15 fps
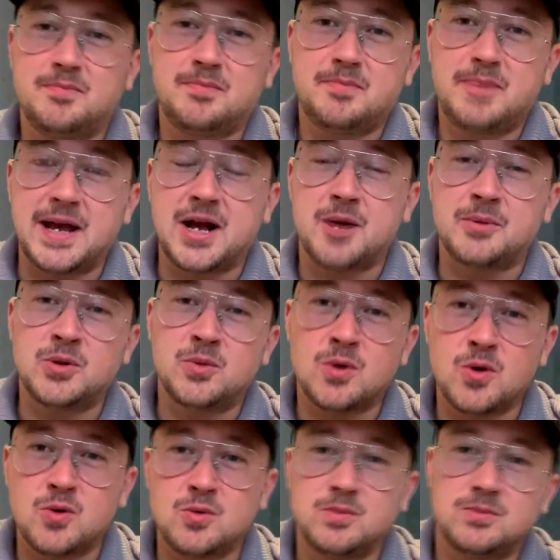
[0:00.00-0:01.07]
Big up you
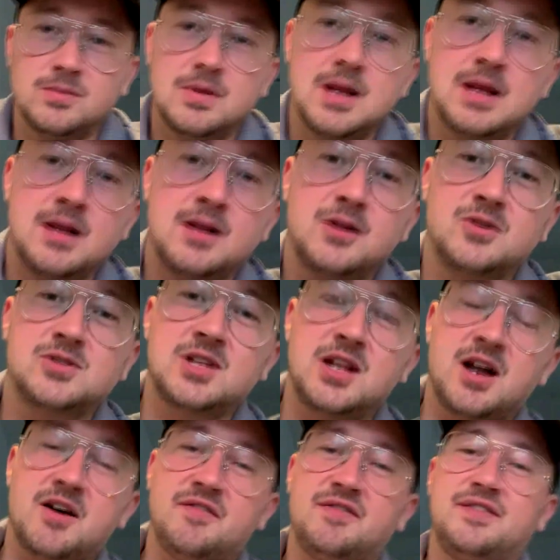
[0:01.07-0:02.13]
all. Lots of
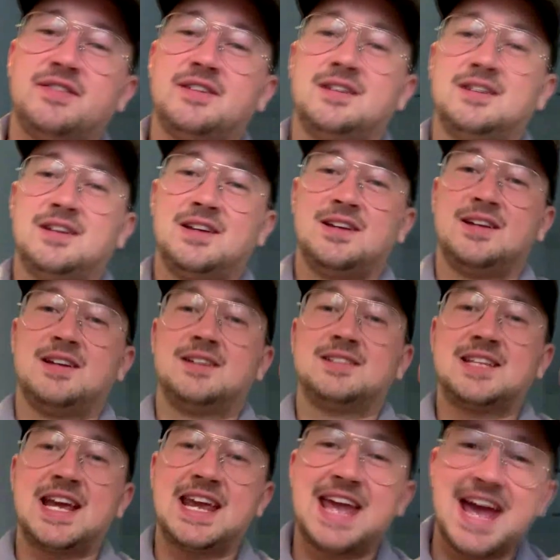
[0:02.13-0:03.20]
love.
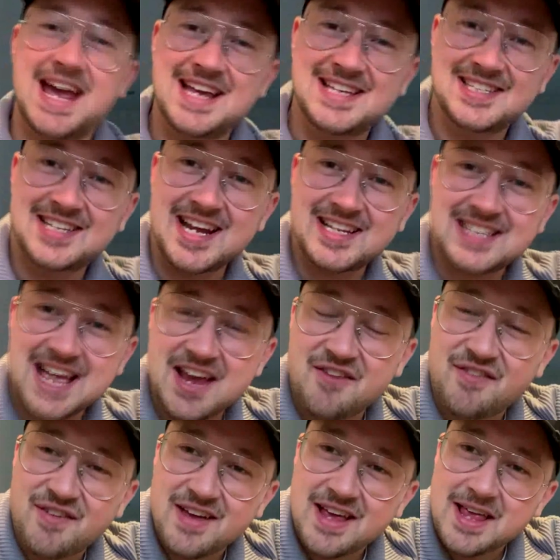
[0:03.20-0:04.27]
Take care. Stay safe.
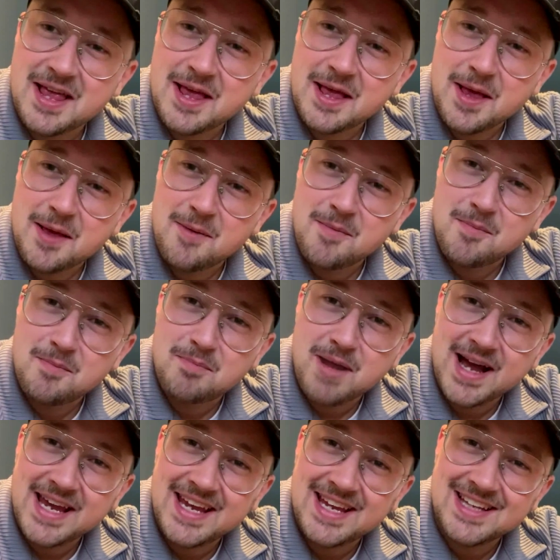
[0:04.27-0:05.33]

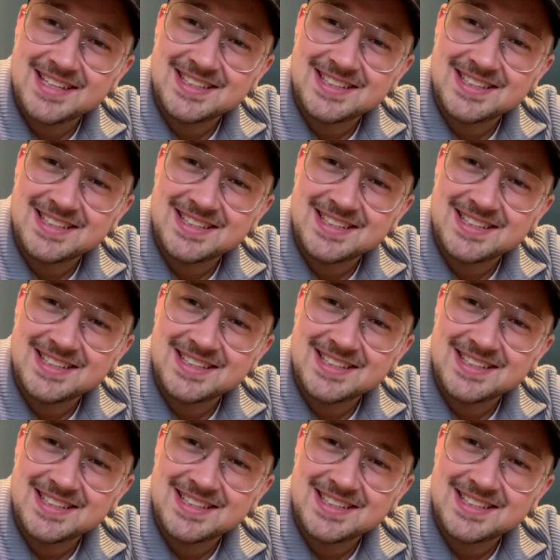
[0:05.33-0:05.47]
Bye.